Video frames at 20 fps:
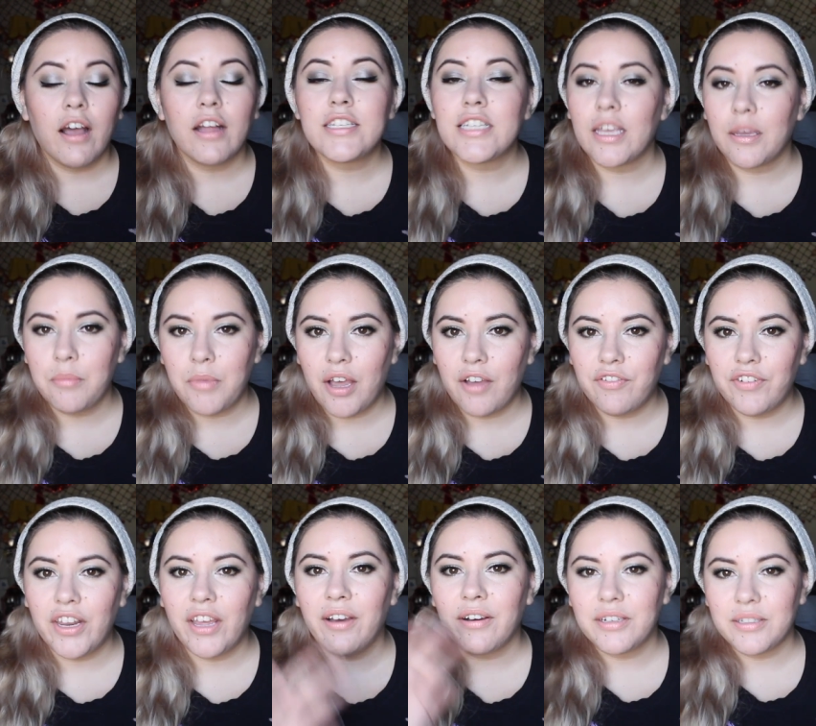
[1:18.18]
I'll take them off
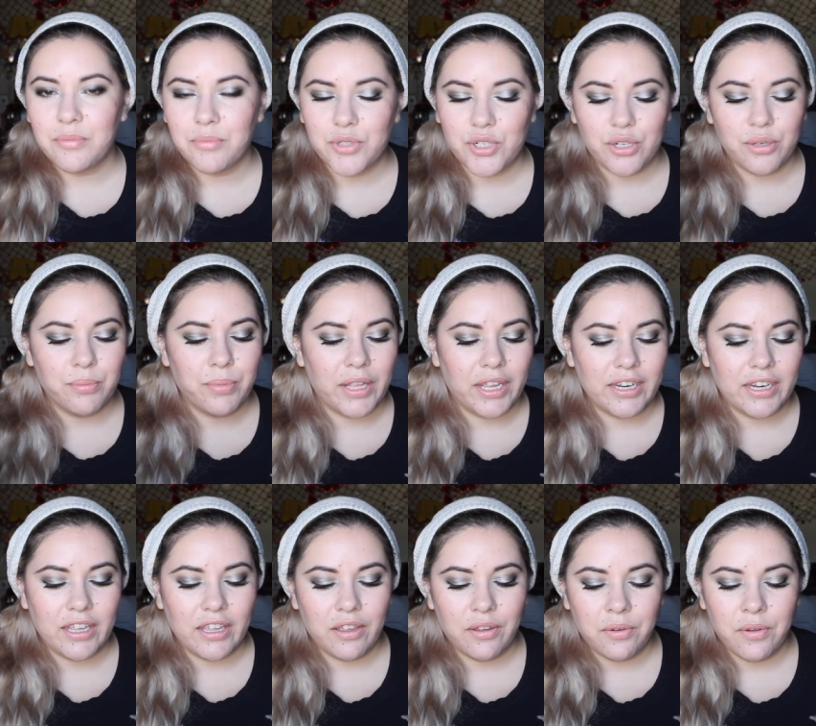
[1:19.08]
now because I'm sure we're
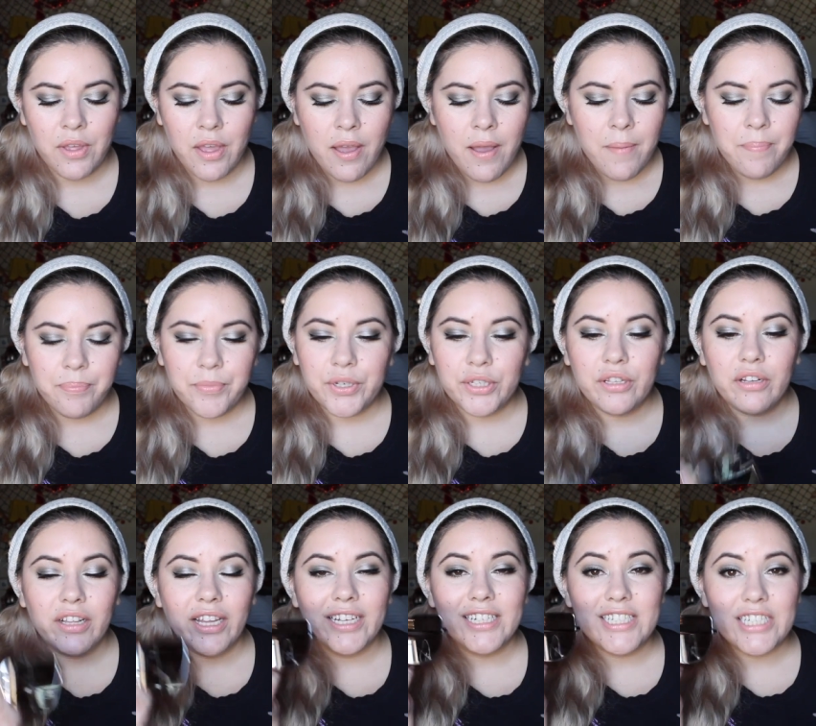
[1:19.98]
blinding you, but
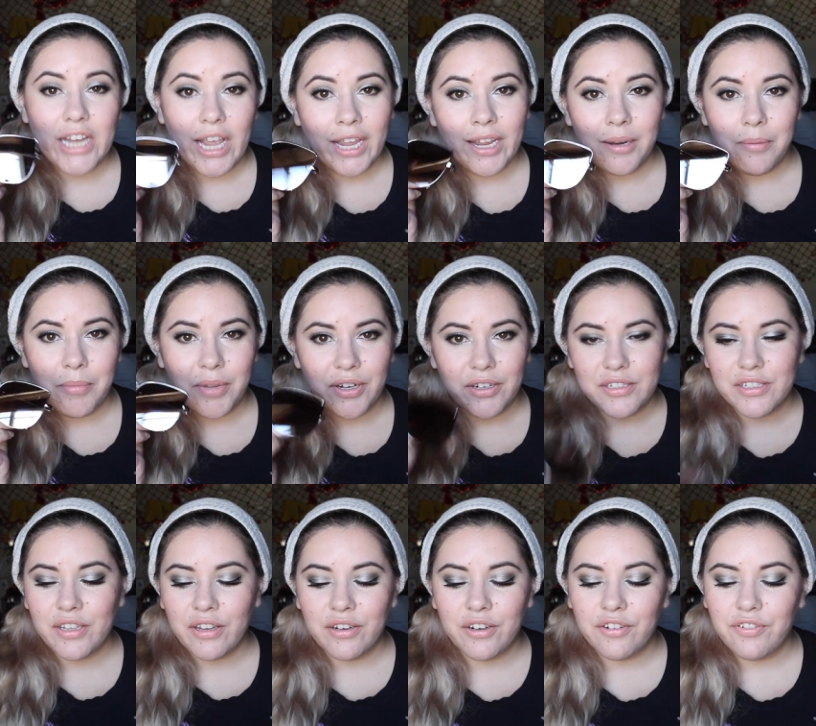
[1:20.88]
they're like giant
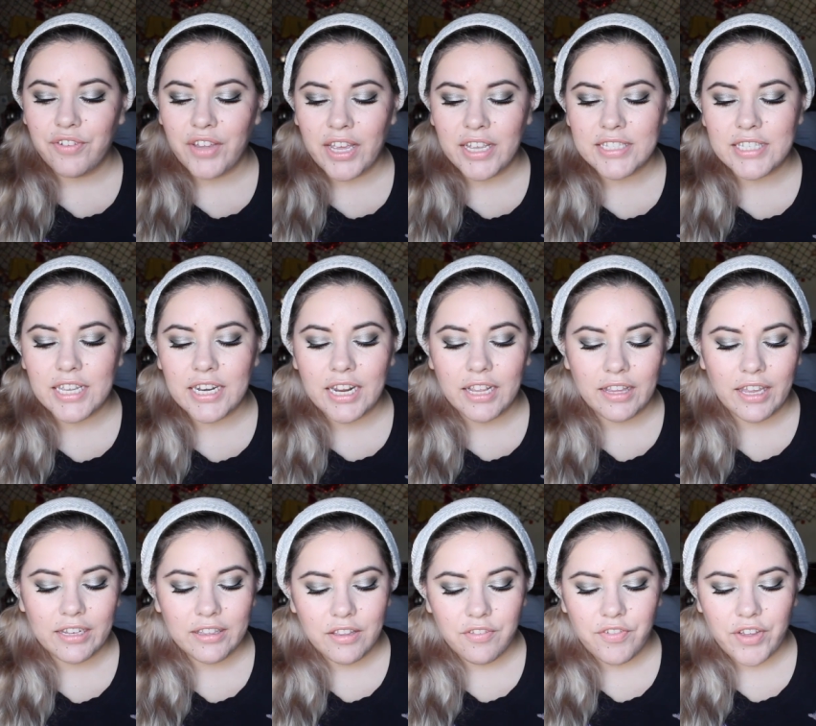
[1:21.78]
mirrors on your face, and I
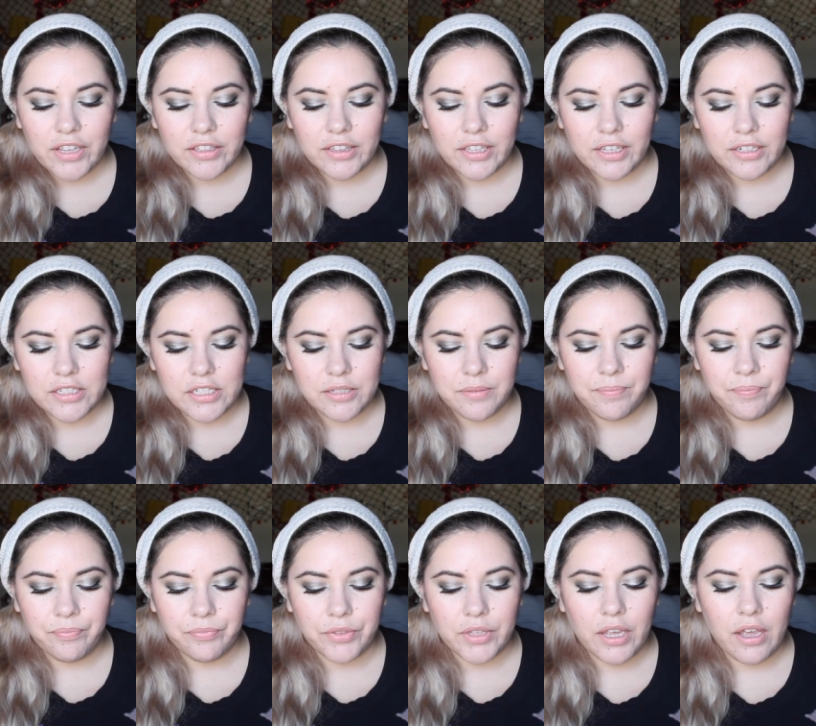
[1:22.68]
like the fact that
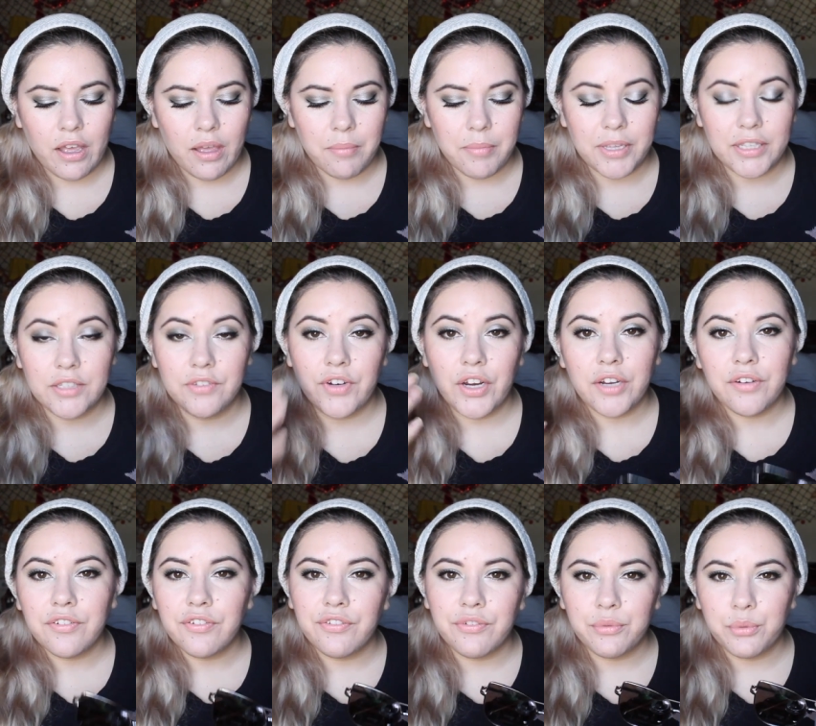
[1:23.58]
it's
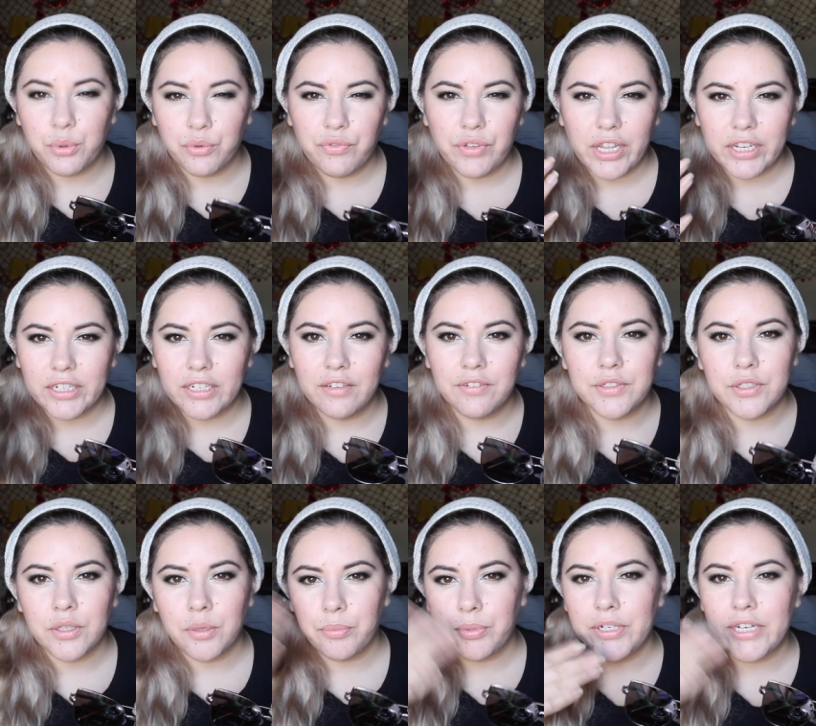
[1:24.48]
very reflective,
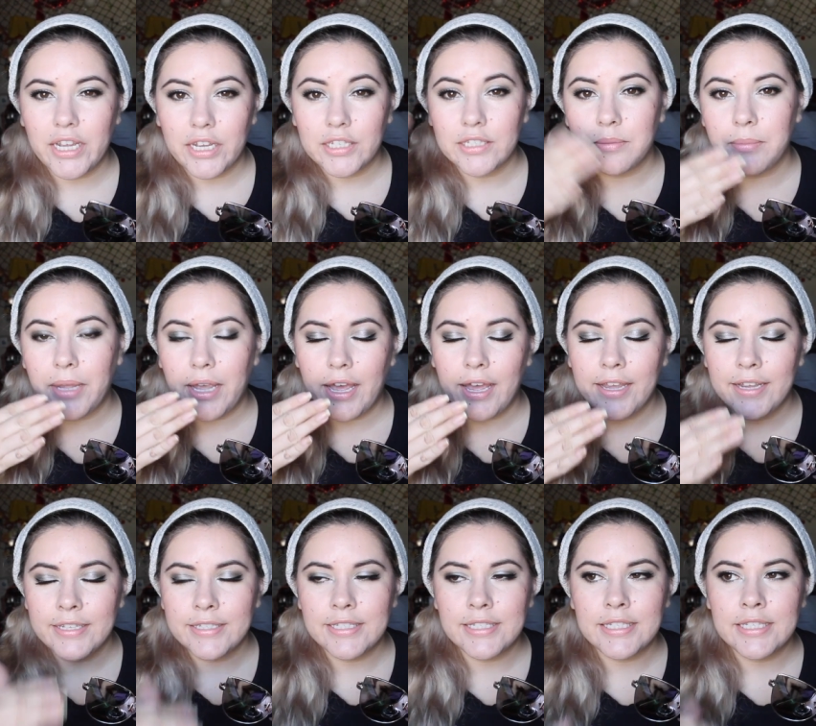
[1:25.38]
so it protects my
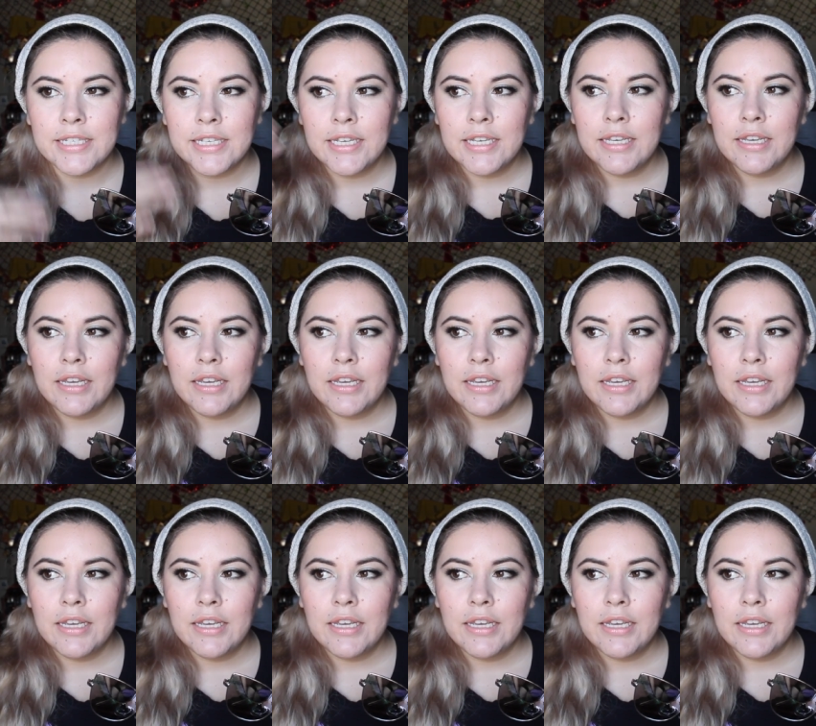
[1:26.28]
eyes.